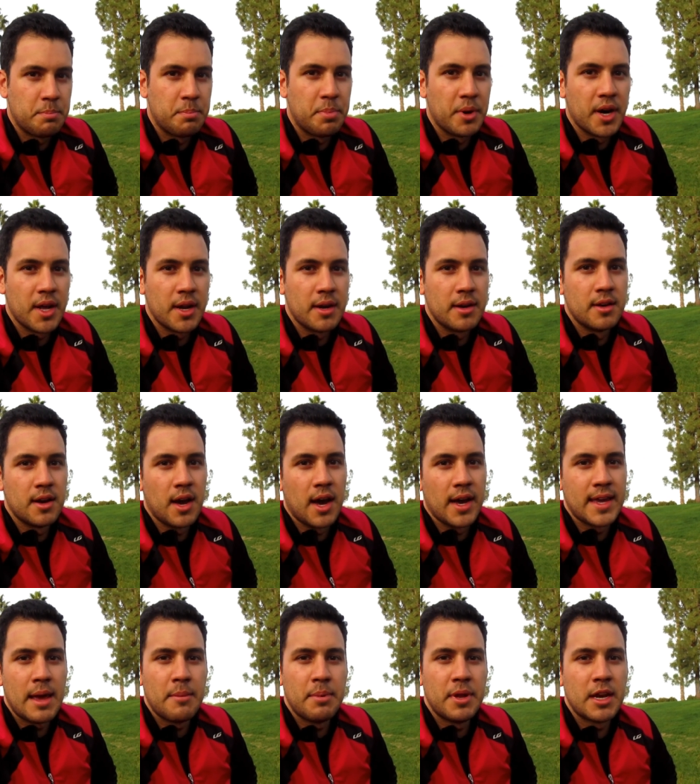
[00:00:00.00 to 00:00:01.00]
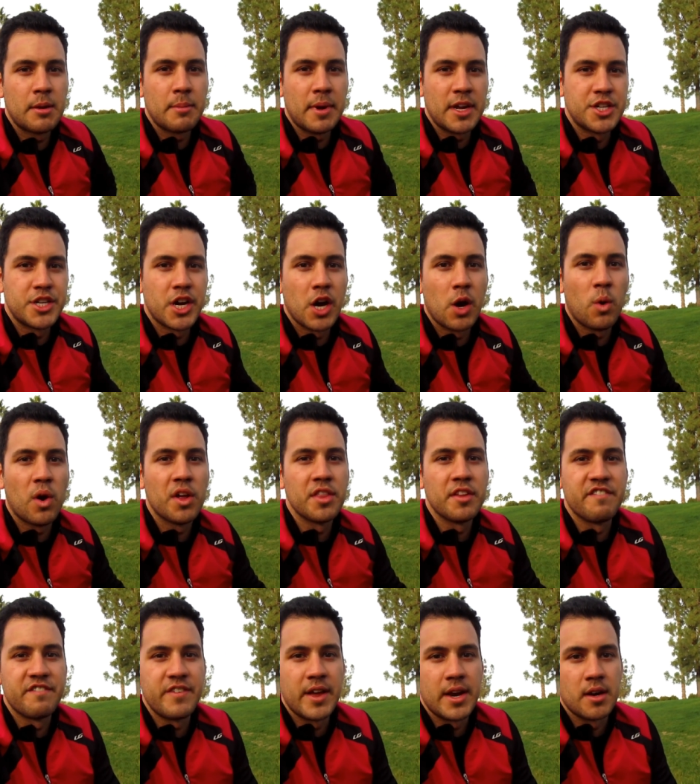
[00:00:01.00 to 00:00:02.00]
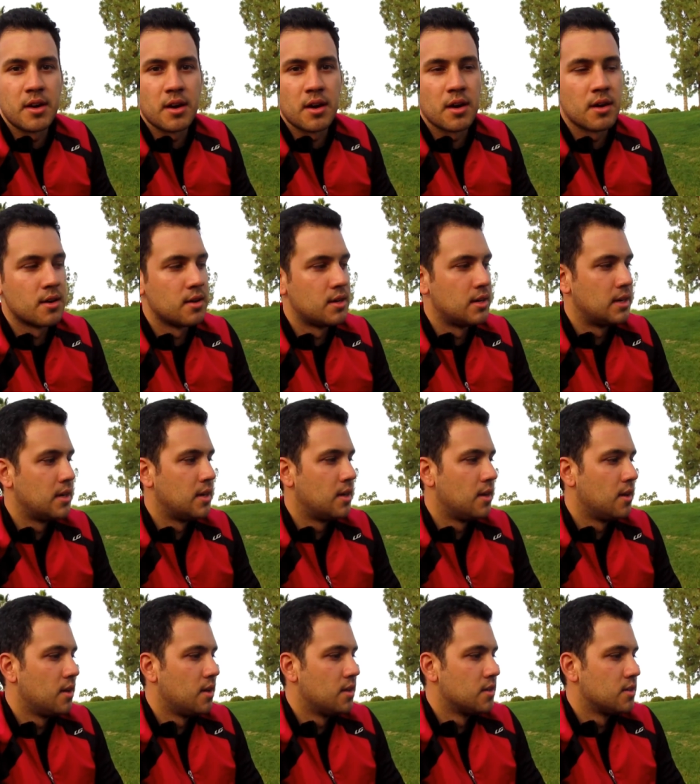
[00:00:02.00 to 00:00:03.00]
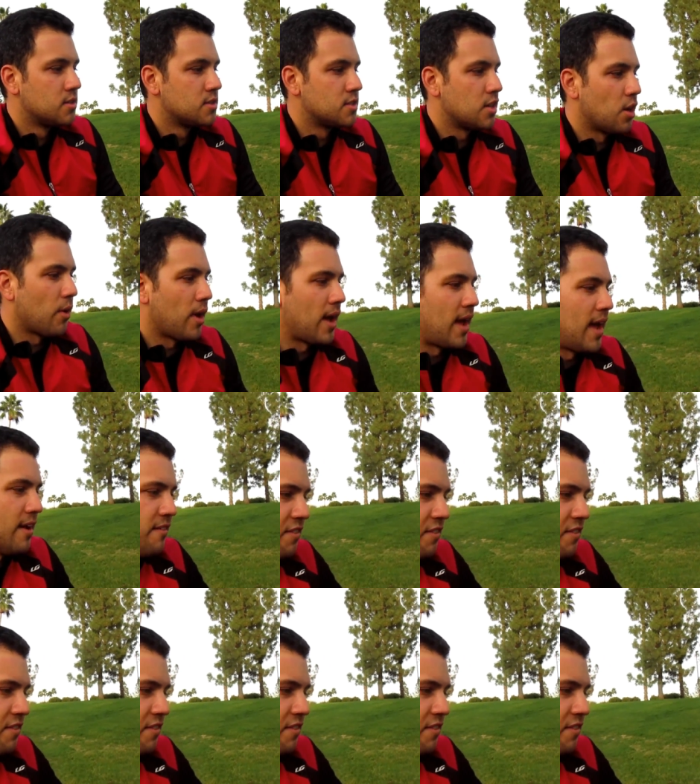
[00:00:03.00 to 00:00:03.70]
but I kept hitting my toe on the fender. So I have